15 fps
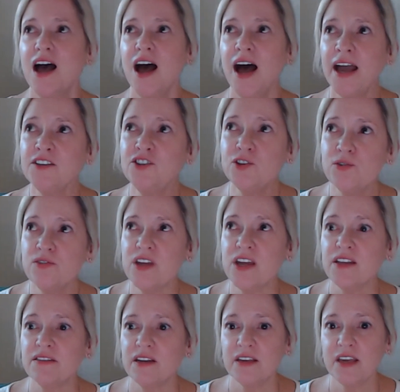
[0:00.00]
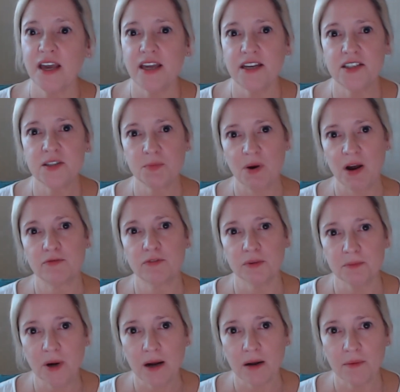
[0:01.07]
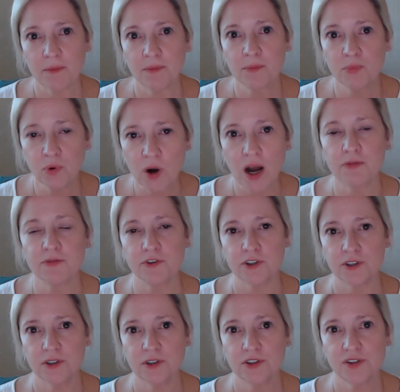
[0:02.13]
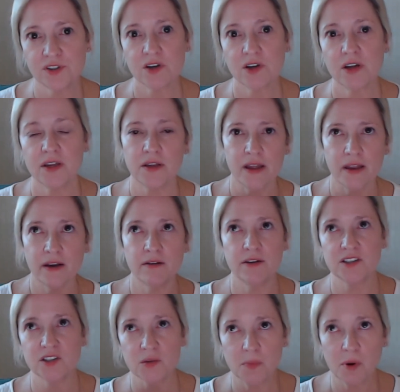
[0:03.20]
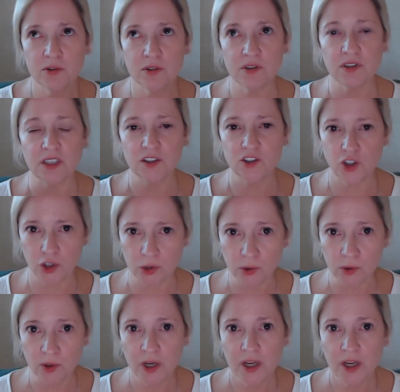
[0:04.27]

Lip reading: I do think that Katie's proffers, and it's supposedly two,